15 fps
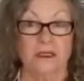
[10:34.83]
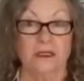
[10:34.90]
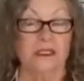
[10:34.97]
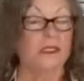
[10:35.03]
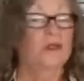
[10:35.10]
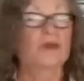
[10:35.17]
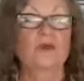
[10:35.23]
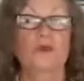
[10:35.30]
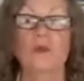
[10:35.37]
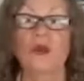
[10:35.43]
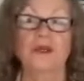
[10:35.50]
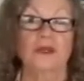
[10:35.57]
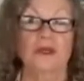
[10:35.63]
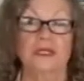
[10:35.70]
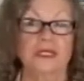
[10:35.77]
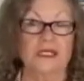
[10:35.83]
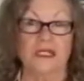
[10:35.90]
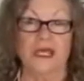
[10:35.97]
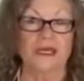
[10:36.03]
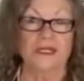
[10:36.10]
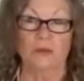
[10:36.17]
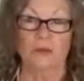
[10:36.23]
because you don't know what you're going to
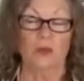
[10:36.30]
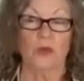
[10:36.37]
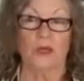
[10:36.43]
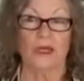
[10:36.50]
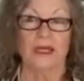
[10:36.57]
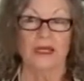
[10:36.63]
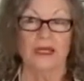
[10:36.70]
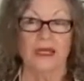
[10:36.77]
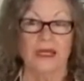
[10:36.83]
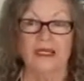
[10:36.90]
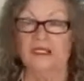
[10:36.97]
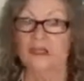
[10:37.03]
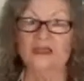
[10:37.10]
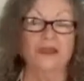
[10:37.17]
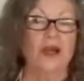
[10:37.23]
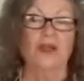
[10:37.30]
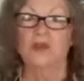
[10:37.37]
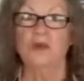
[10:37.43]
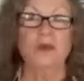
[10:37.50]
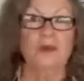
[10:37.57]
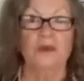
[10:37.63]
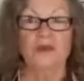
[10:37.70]
say anymore. And you thought
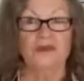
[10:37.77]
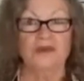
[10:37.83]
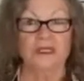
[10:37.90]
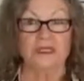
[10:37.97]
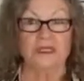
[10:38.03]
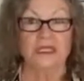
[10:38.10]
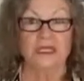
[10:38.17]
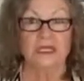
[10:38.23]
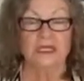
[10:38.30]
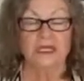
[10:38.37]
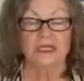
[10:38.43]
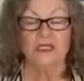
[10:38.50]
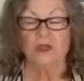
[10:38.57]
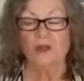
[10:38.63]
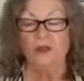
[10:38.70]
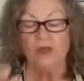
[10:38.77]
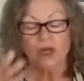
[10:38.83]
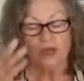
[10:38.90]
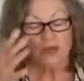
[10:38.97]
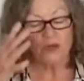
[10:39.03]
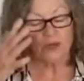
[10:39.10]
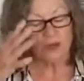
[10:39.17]
you were perfect. So
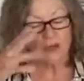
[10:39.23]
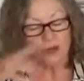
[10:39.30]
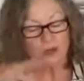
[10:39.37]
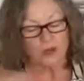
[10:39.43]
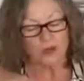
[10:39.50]
you're going to